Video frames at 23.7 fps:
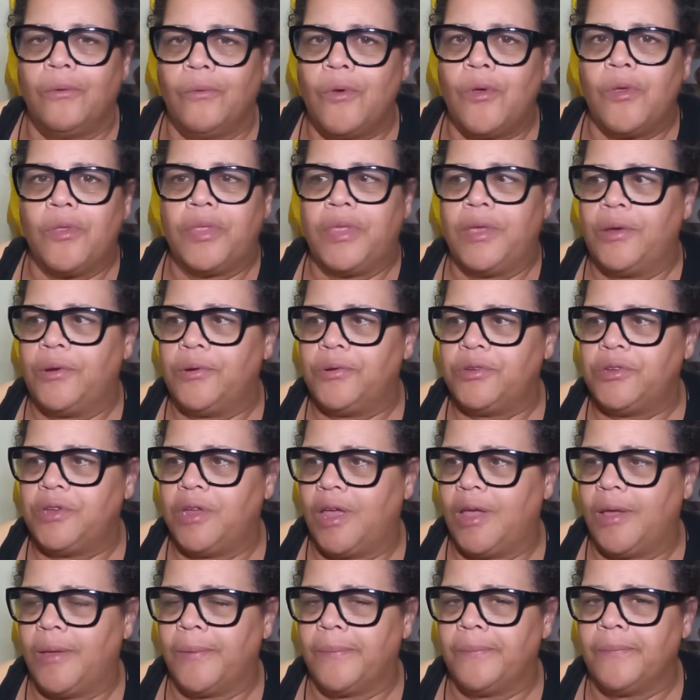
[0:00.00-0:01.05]
well, there's
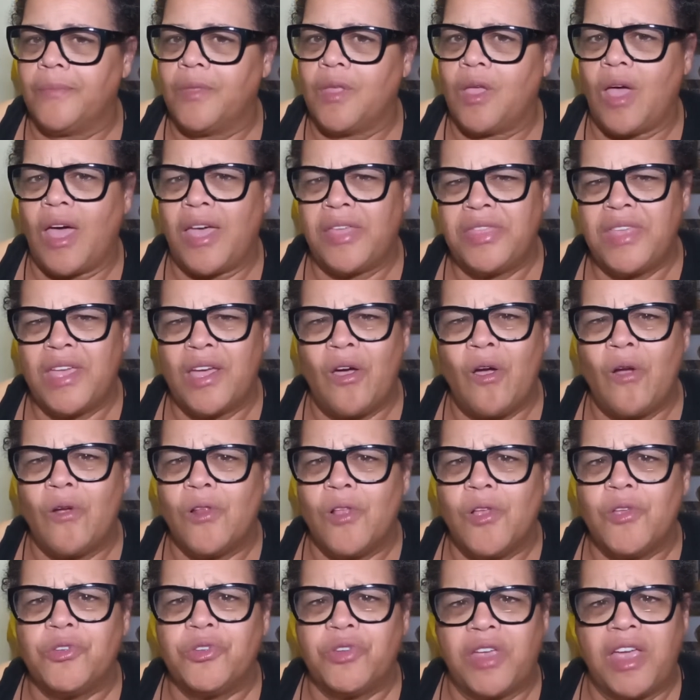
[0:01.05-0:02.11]
a, I think
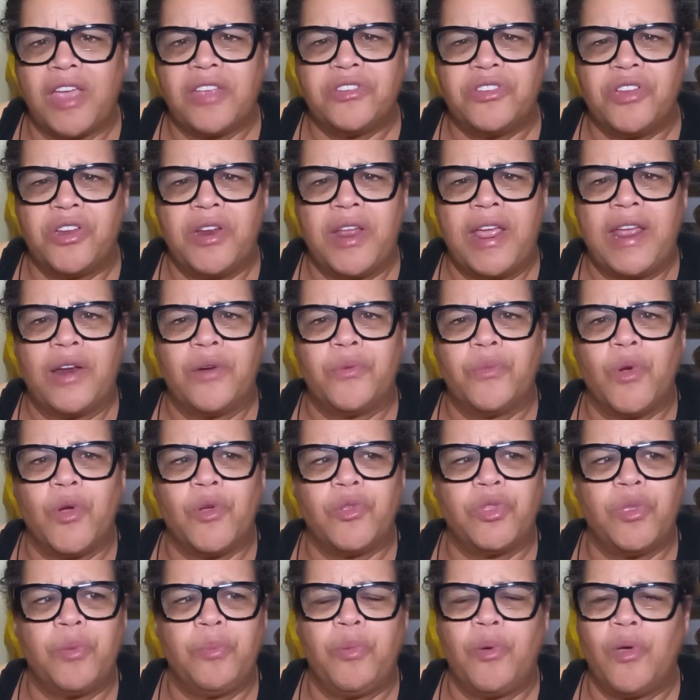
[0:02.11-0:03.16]
Carlos Castaneda
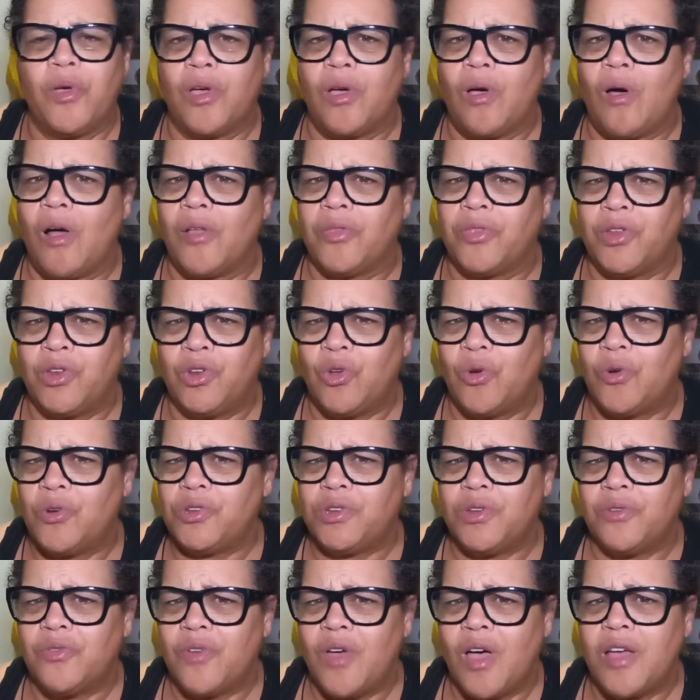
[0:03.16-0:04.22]
wrote the book called The
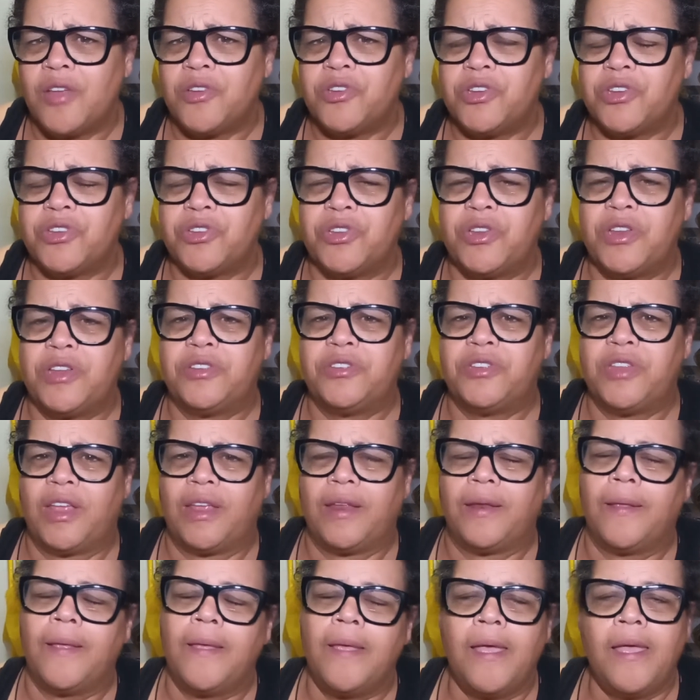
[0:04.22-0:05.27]
Doors of Consciousness,
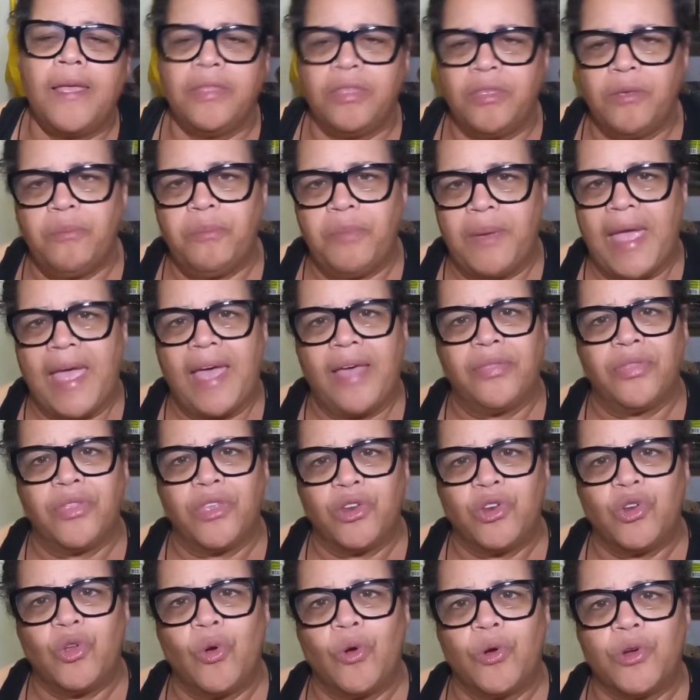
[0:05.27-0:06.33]
that the band
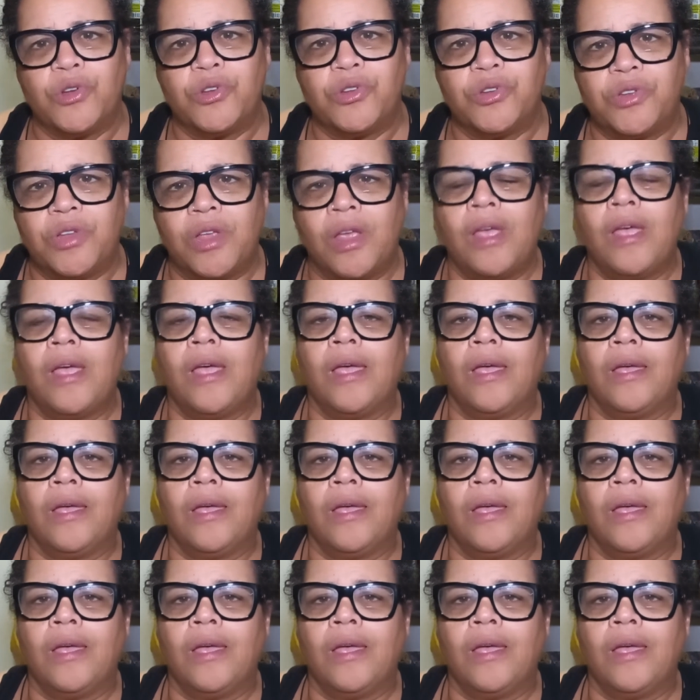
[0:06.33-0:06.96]
The Doors,